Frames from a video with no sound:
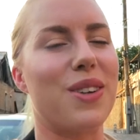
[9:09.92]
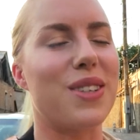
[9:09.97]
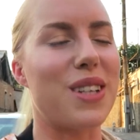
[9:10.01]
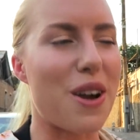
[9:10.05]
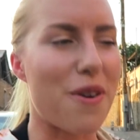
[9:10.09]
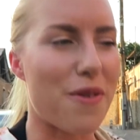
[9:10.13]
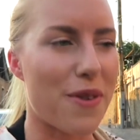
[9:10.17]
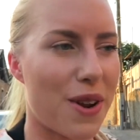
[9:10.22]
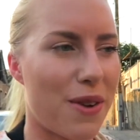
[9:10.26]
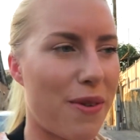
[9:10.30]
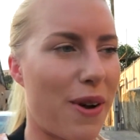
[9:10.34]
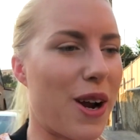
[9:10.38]
I would
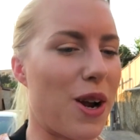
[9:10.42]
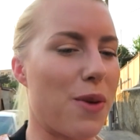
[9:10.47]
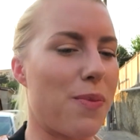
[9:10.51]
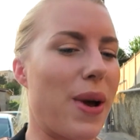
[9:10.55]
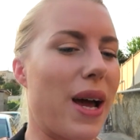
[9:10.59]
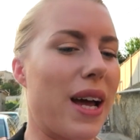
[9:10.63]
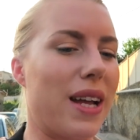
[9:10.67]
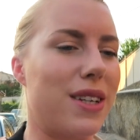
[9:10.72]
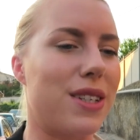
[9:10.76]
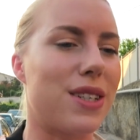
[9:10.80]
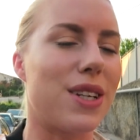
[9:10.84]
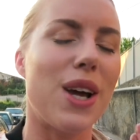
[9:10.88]
definitely
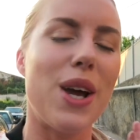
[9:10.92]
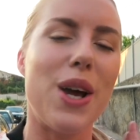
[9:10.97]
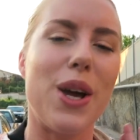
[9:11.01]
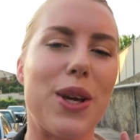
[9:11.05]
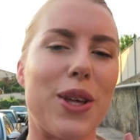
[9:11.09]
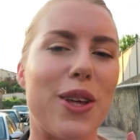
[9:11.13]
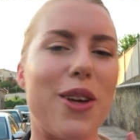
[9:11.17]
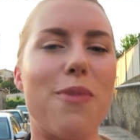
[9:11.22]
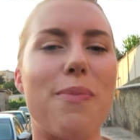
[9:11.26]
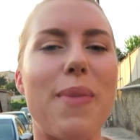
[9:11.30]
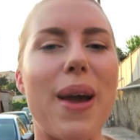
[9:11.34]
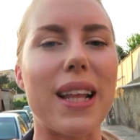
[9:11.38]
recommend
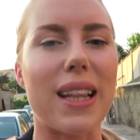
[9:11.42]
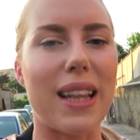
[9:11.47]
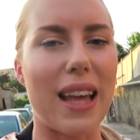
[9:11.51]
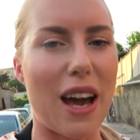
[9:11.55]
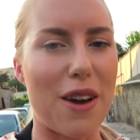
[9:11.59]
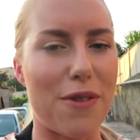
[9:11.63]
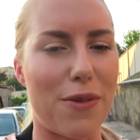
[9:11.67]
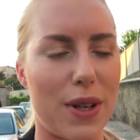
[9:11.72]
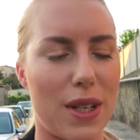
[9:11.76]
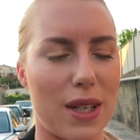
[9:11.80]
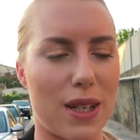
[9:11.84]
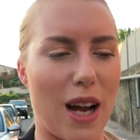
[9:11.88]
you make the
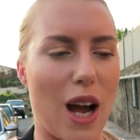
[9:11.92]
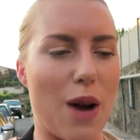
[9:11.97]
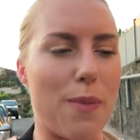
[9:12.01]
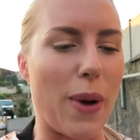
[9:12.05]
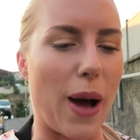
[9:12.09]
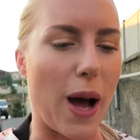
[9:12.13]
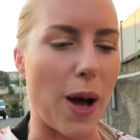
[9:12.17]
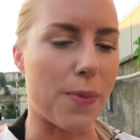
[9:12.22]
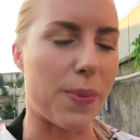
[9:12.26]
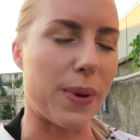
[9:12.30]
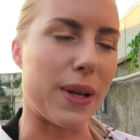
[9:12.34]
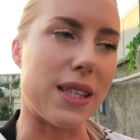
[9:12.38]
effort to come
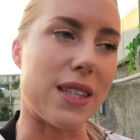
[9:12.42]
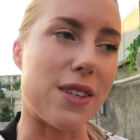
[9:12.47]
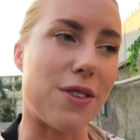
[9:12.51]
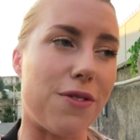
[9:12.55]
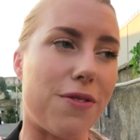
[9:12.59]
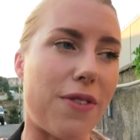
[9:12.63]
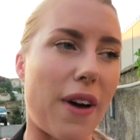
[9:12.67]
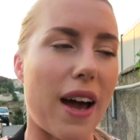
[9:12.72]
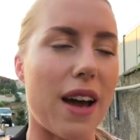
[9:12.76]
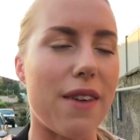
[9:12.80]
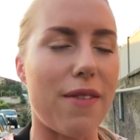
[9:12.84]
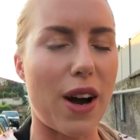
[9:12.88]
up. It's a
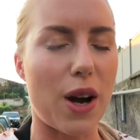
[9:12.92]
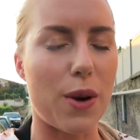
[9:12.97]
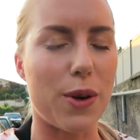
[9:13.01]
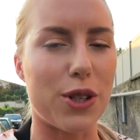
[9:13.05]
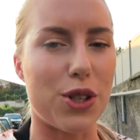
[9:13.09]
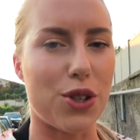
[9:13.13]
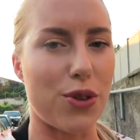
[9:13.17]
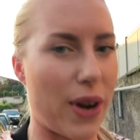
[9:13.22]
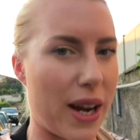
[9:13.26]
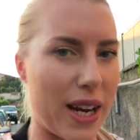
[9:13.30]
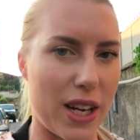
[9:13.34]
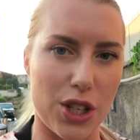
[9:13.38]
5-hour
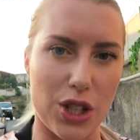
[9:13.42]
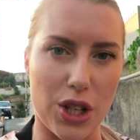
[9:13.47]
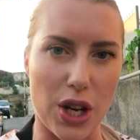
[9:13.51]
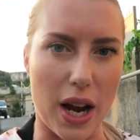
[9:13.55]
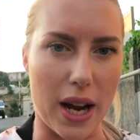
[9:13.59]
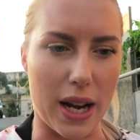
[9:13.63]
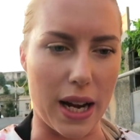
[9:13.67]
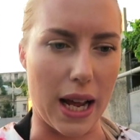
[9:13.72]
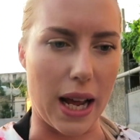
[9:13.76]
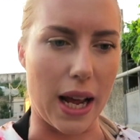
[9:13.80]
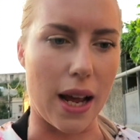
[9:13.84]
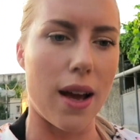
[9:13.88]
train
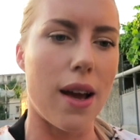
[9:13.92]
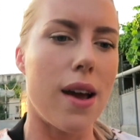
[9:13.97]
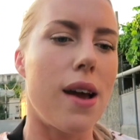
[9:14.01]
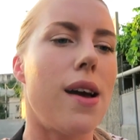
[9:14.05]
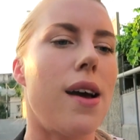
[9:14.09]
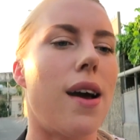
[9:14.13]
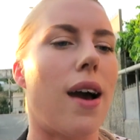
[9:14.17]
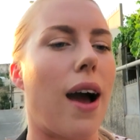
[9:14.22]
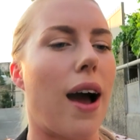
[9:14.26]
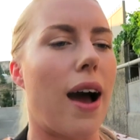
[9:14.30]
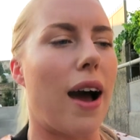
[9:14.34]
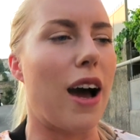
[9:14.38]
journey
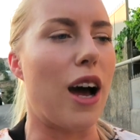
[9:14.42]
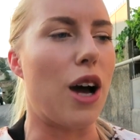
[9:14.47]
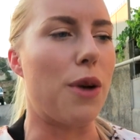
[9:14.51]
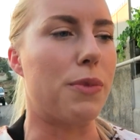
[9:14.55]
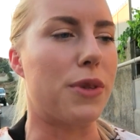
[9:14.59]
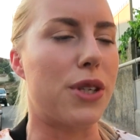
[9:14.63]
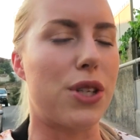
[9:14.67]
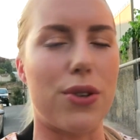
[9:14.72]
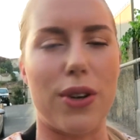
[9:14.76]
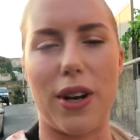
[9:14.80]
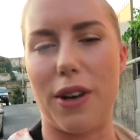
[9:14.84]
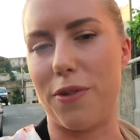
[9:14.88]

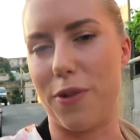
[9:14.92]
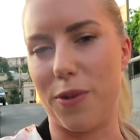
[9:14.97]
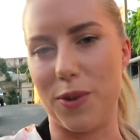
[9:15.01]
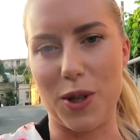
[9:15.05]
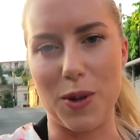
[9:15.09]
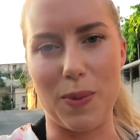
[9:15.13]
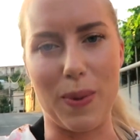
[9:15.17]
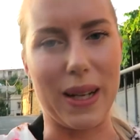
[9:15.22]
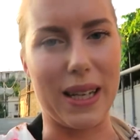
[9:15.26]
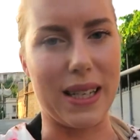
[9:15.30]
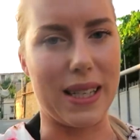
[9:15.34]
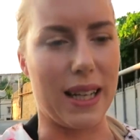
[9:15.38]
straight from
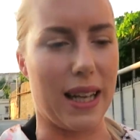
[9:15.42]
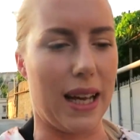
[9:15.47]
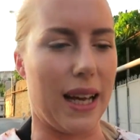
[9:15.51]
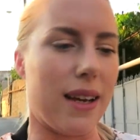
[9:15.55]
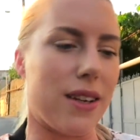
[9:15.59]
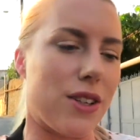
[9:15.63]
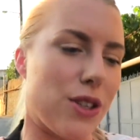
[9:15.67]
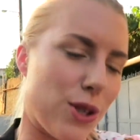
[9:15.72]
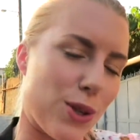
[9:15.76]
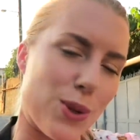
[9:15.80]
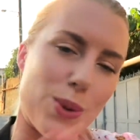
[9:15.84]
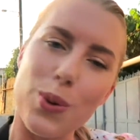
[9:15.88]

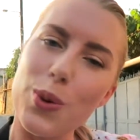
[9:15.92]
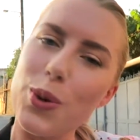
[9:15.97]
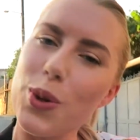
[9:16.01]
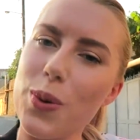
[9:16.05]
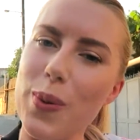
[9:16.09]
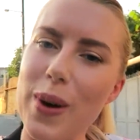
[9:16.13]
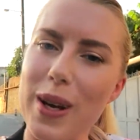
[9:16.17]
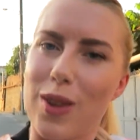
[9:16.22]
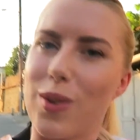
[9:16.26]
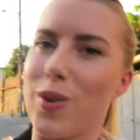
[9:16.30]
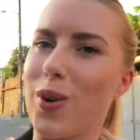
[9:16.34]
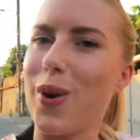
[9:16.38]
Tbilisi, just all
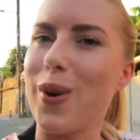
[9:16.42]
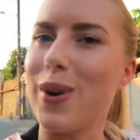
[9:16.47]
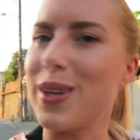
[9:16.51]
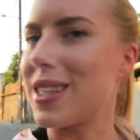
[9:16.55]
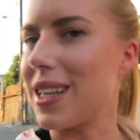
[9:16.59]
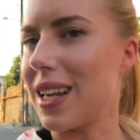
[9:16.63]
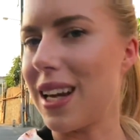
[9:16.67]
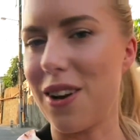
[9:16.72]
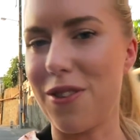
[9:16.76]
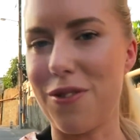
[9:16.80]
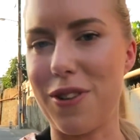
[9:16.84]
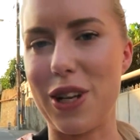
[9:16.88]
the way through.
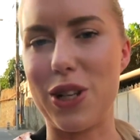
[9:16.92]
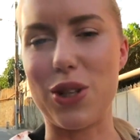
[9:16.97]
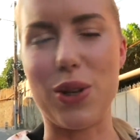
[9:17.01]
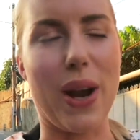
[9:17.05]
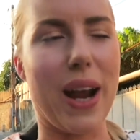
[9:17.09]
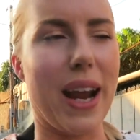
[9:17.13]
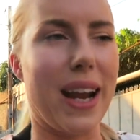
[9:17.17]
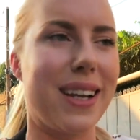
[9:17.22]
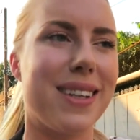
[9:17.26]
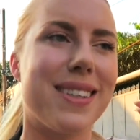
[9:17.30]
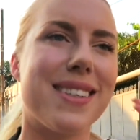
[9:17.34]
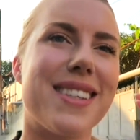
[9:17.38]
It's a lovely
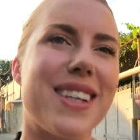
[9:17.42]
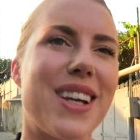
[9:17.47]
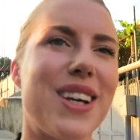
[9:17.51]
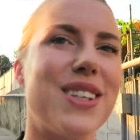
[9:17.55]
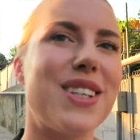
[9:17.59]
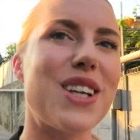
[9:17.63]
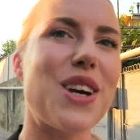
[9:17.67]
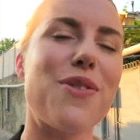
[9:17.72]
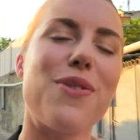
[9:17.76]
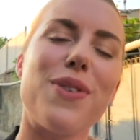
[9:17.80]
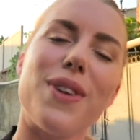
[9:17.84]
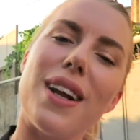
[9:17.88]
train, so
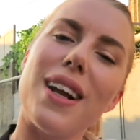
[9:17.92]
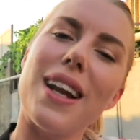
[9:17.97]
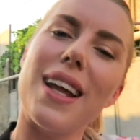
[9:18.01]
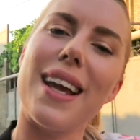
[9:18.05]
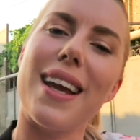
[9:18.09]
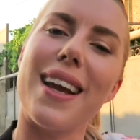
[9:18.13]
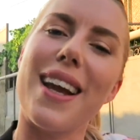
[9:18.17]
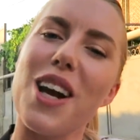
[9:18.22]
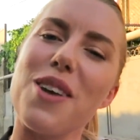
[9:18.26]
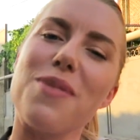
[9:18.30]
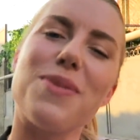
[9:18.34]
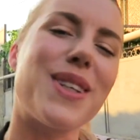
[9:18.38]

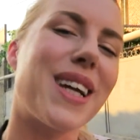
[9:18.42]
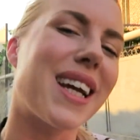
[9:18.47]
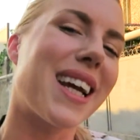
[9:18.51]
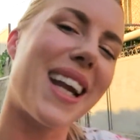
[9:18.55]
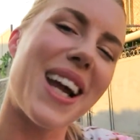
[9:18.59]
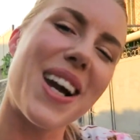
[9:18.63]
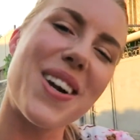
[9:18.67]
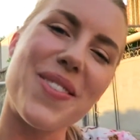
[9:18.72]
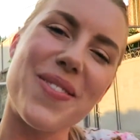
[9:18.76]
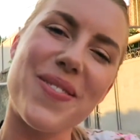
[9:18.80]
definitely come check it